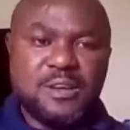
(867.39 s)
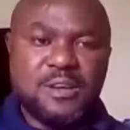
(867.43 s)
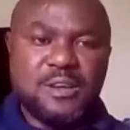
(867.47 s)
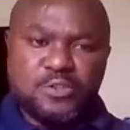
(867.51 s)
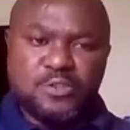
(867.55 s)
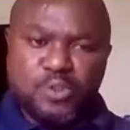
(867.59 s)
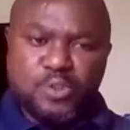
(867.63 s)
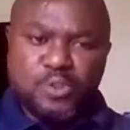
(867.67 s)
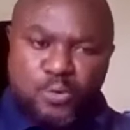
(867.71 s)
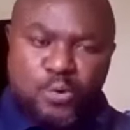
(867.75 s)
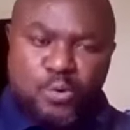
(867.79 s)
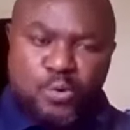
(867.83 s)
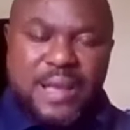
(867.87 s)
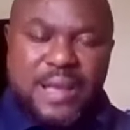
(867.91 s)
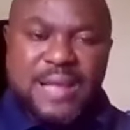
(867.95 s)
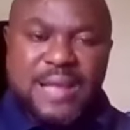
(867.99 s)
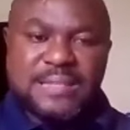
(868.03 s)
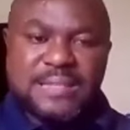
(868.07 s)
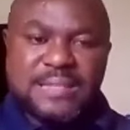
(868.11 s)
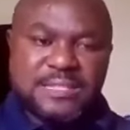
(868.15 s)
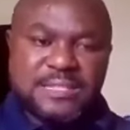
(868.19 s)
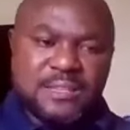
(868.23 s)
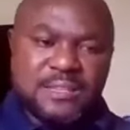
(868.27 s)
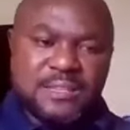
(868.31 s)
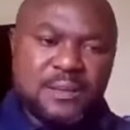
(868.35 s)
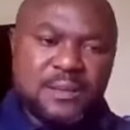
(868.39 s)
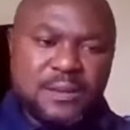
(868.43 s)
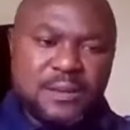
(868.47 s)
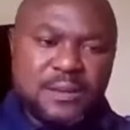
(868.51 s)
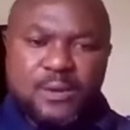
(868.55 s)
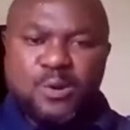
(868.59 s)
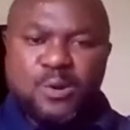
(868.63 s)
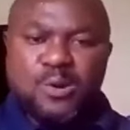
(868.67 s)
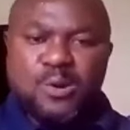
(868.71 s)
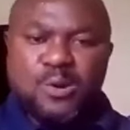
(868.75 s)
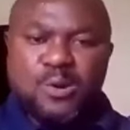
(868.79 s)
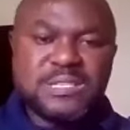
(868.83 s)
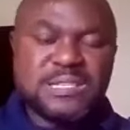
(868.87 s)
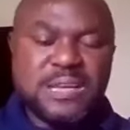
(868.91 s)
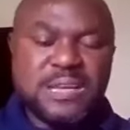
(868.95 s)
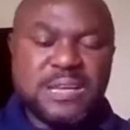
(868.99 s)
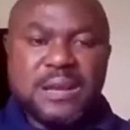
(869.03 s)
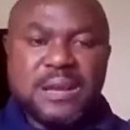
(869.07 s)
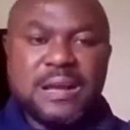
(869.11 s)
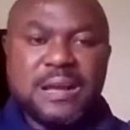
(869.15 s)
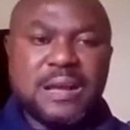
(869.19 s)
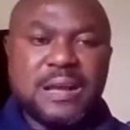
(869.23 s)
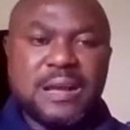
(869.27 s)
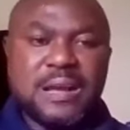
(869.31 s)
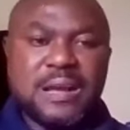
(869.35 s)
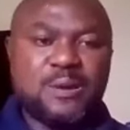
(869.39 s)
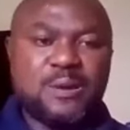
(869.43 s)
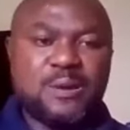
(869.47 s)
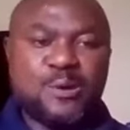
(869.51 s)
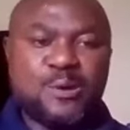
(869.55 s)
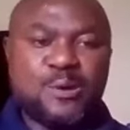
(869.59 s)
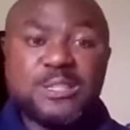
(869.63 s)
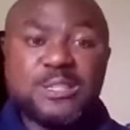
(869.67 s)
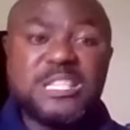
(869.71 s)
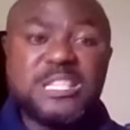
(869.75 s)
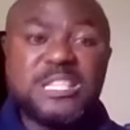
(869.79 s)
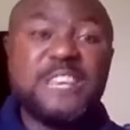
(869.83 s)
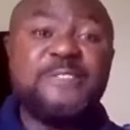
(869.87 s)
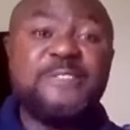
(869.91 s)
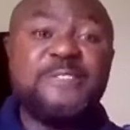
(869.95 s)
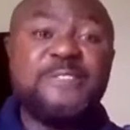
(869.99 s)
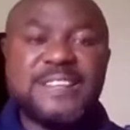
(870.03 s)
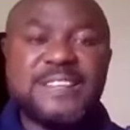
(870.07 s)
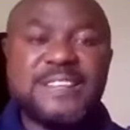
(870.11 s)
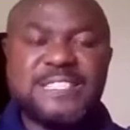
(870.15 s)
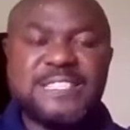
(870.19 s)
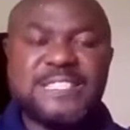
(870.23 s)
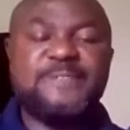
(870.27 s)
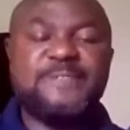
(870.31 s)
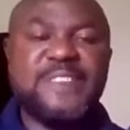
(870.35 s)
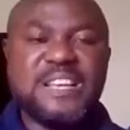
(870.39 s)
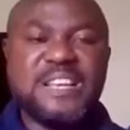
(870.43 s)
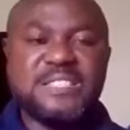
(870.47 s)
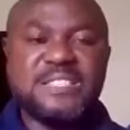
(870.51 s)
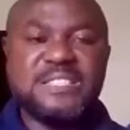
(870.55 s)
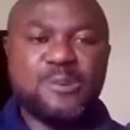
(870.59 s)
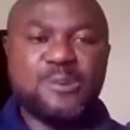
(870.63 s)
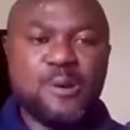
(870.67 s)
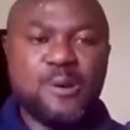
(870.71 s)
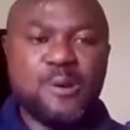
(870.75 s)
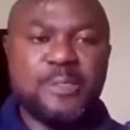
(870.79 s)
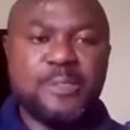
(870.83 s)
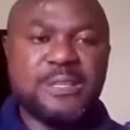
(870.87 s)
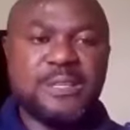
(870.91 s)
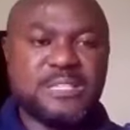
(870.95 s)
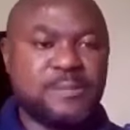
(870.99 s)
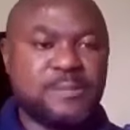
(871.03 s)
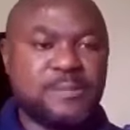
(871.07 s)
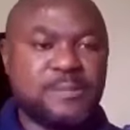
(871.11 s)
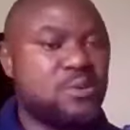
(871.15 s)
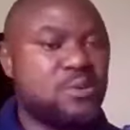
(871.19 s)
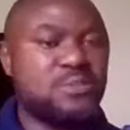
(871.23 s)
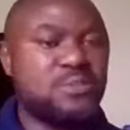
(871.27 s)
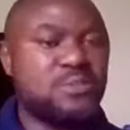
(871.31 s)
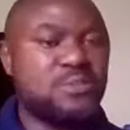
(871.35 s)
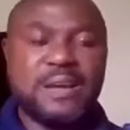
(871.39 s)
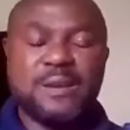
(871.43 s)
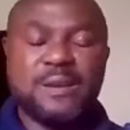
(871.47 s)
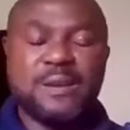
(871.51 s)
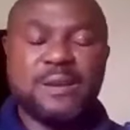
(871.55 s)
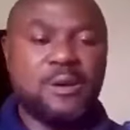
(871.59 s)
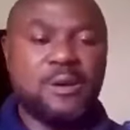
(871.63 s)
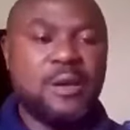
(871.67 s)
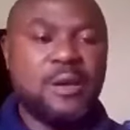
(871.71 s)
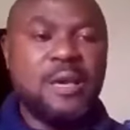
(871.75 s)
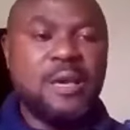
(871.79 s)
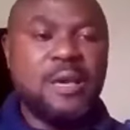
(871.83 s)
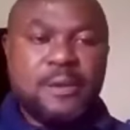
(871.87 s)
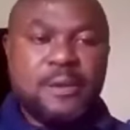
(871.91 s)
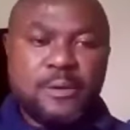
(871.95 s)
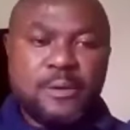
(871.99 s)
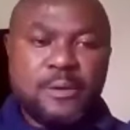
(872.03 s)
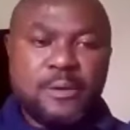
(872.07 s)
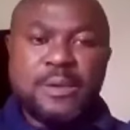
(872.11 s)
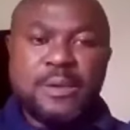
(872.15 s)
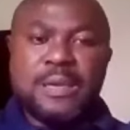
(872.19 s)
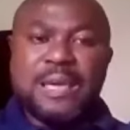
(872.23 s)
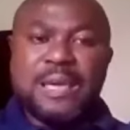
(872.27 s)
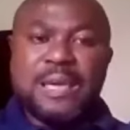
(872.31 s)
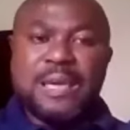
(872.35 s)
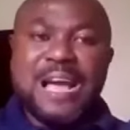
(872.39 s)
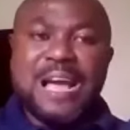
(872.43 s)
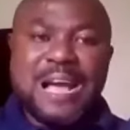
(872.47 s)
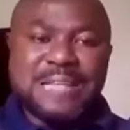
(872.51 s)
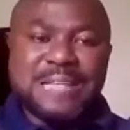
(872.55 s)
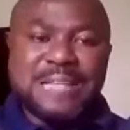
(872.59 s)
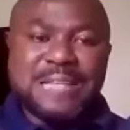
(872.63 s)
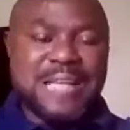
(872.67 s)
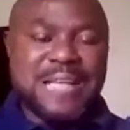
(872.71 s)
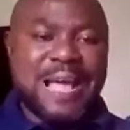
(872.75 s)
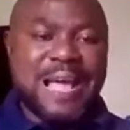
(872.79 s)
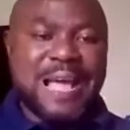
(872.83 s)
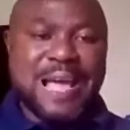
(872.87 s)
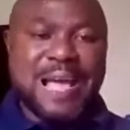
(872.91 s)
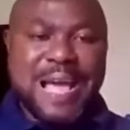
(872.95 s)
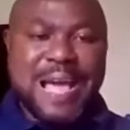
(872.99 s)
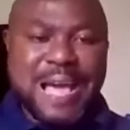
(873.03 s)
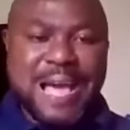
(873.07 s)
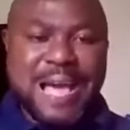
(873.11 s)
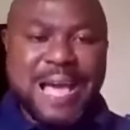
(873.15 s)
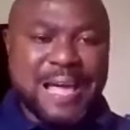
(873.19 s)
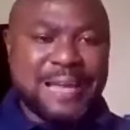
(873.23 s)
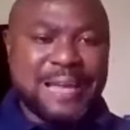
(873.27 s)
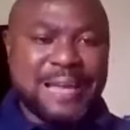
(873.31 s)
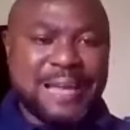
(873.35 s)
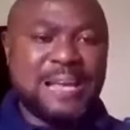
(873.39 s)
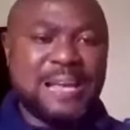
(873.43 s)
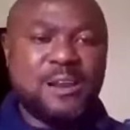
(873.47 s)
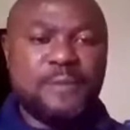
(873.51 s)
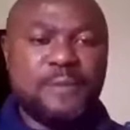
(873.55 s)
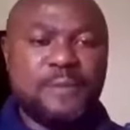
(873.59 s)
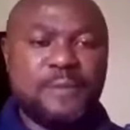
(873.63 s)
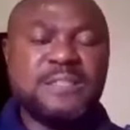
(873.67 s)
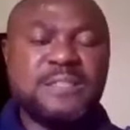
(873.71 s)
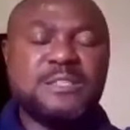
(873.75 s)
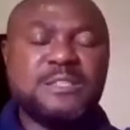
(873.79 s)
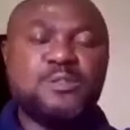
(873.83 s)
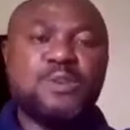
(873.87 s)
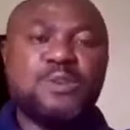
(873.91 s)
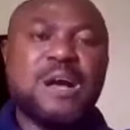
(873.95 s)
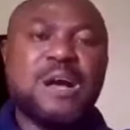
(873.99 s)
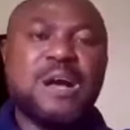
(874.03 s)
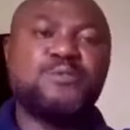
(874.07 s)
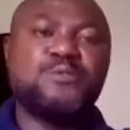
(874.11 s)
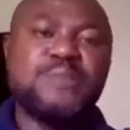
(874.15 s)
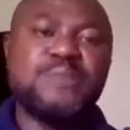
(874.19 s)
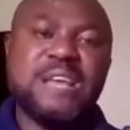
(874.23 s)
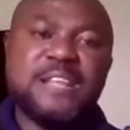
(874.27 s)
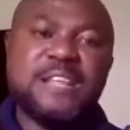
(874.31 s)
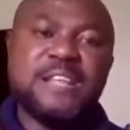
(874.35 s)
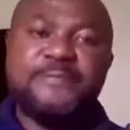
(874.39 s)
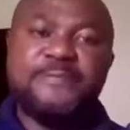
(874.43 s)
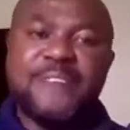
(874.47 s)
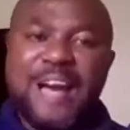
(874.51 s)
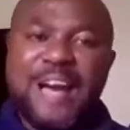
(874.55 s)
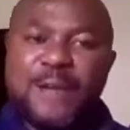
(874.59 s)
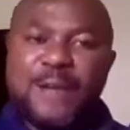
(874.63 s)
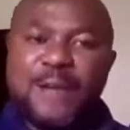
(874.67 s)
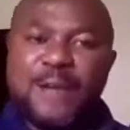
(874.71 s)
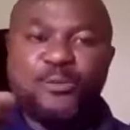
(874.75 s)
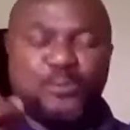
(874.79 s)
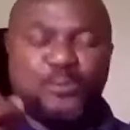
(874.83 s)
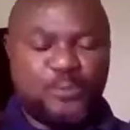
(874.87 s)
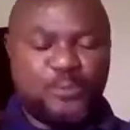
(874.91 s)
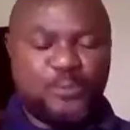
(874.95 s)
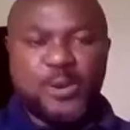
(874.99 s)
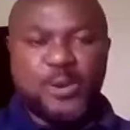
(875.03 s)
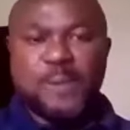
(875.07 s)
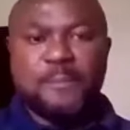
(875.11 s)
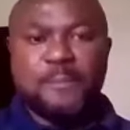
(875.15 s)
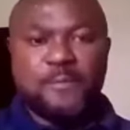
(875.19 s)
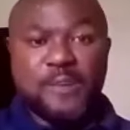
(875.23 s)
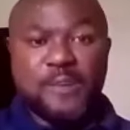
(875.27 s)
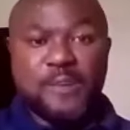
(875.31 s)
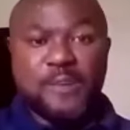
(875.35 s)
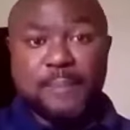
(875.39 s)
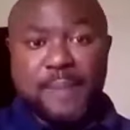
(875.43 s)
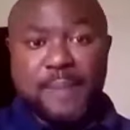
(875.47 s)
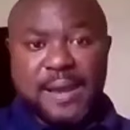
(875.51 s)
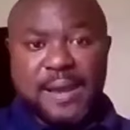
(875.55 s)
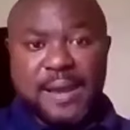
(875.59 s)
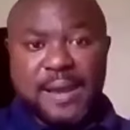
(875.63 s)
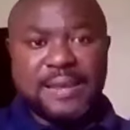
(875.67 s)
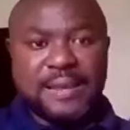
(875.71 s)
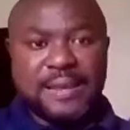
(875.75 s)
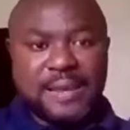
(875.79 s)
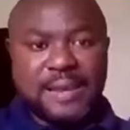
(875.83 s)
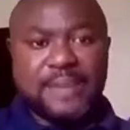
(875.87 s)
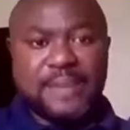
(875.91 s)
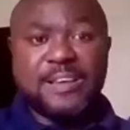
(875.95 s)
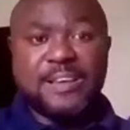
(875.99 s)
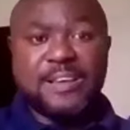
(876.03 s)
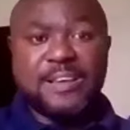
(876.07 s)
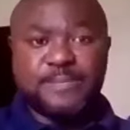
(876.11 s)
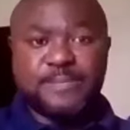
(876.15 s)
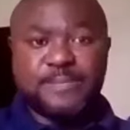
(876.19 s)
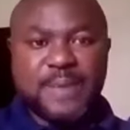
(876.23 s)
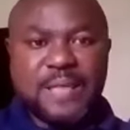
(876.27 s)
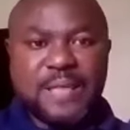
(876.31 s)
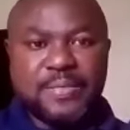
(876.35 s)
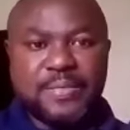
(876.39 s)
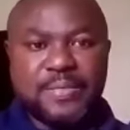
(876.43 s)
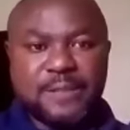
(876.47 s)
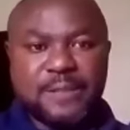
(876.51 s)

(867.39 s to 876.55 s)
So we look at the cost effectiveness of this thing, because you cannot, you, at the end of it, you have to get value for your, for the money that you're spending.